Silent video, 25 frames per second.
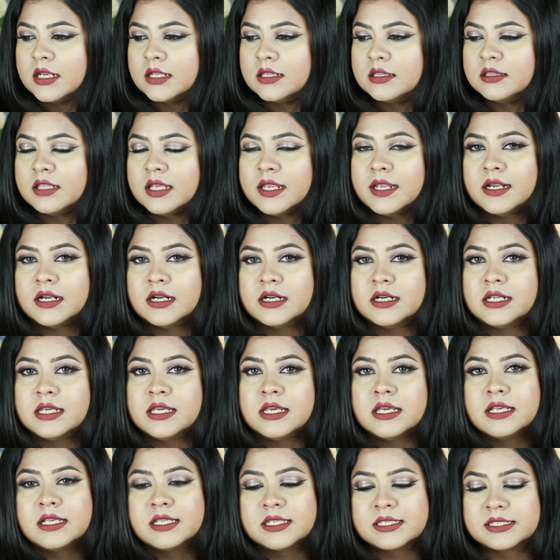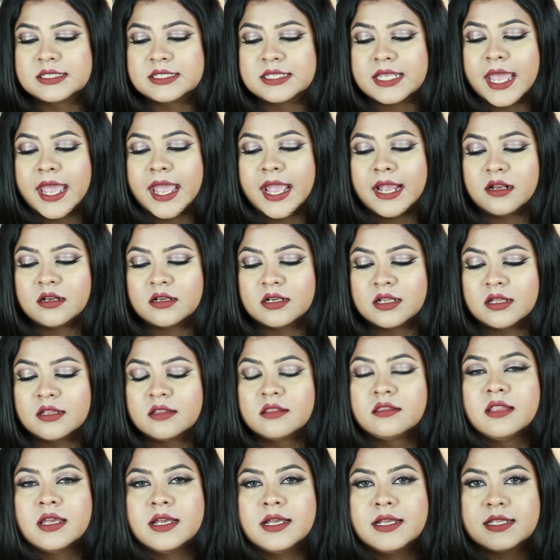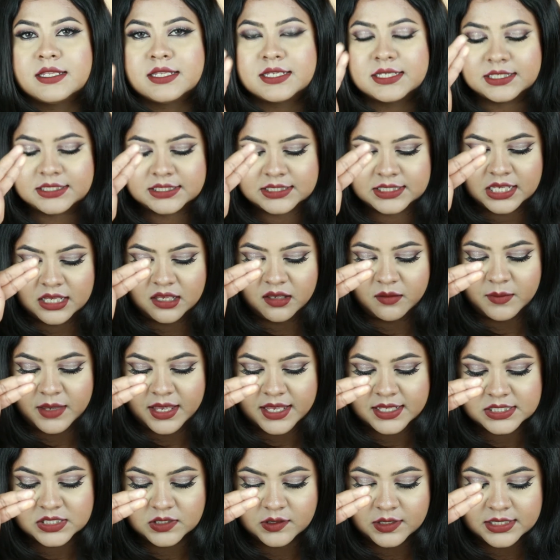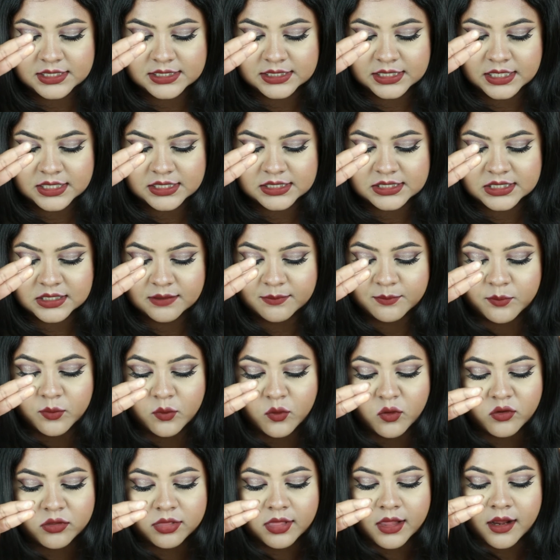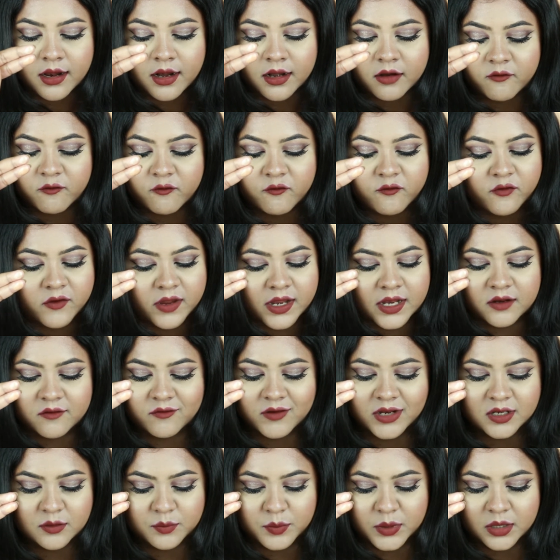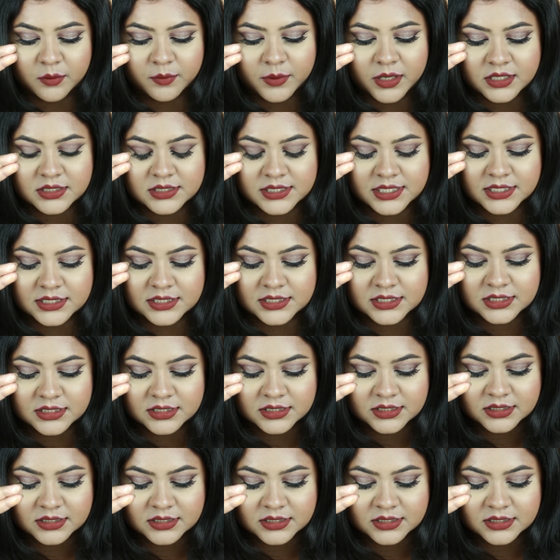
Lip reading: they are exact the same. As you guys can see, both are very, very pigmented.